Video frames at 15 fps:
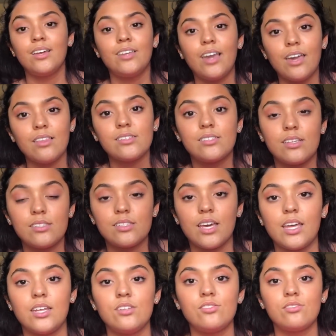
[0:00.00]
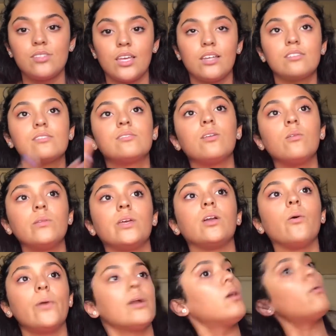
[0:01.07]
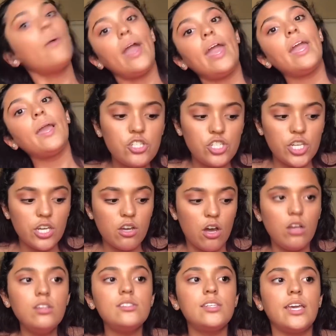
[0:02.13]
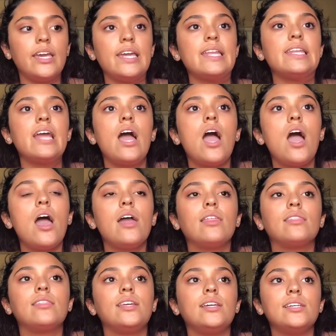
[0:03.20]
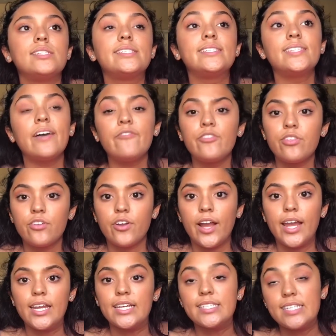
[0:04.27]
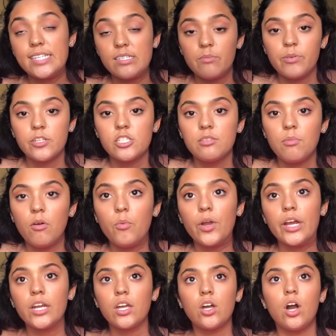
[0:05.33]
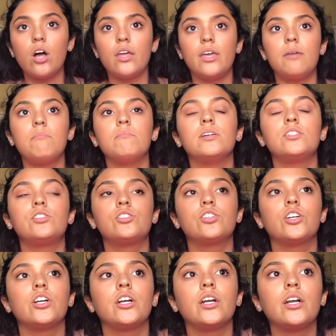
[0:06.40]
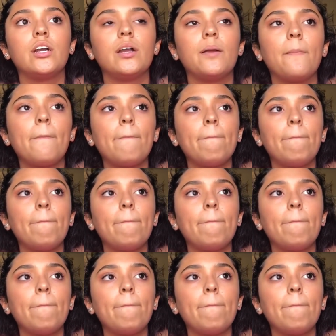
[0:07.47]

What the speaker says: yeah, the sun's kind of just like slowly going away. She calls in the 7th grade assistant principal. We're gonna call him Mr.